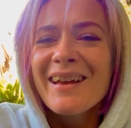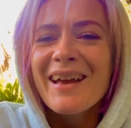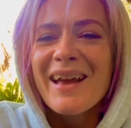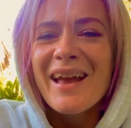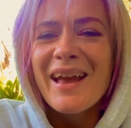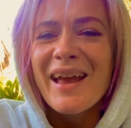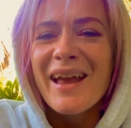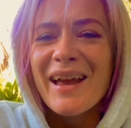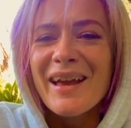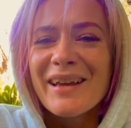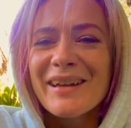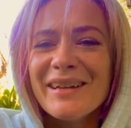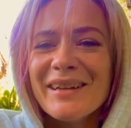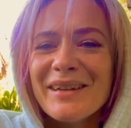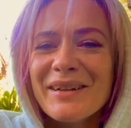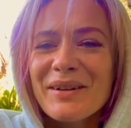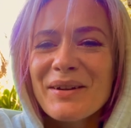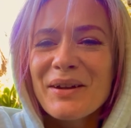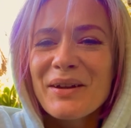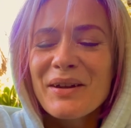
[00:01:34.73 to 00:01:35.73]
and
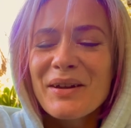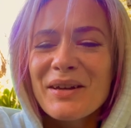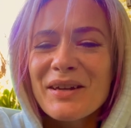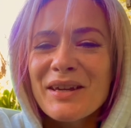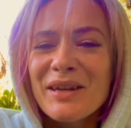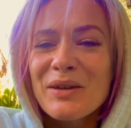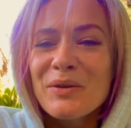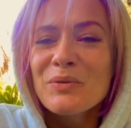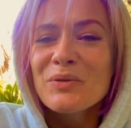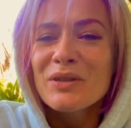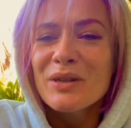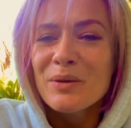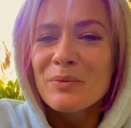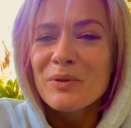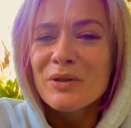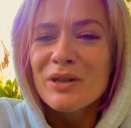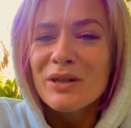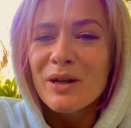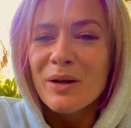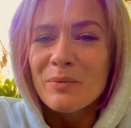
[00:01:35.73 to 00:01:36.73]
he was able
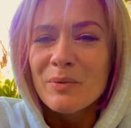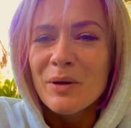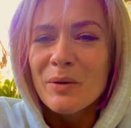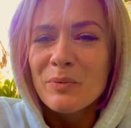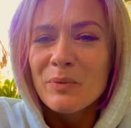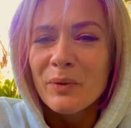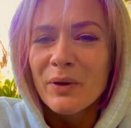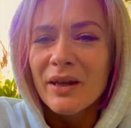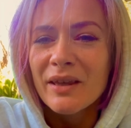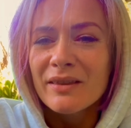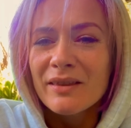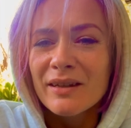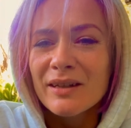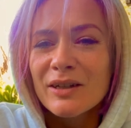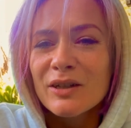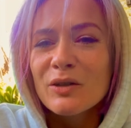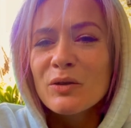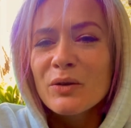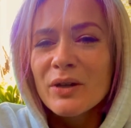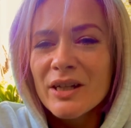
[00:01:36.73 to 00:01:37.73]
to come up with an
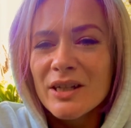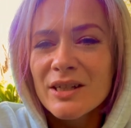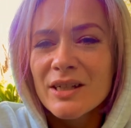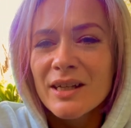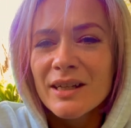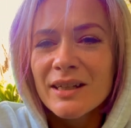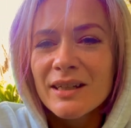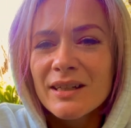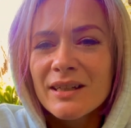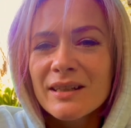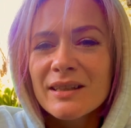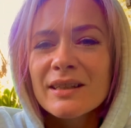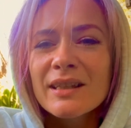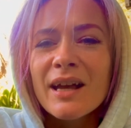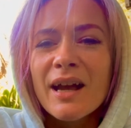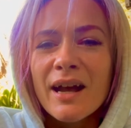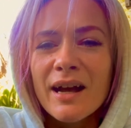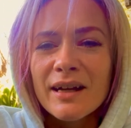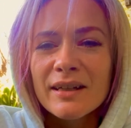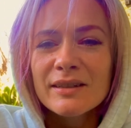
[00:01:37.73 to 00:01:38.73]
equation
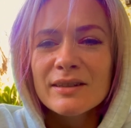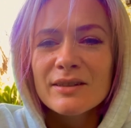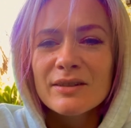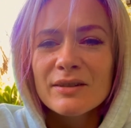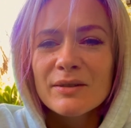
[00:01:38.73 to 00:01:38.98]
that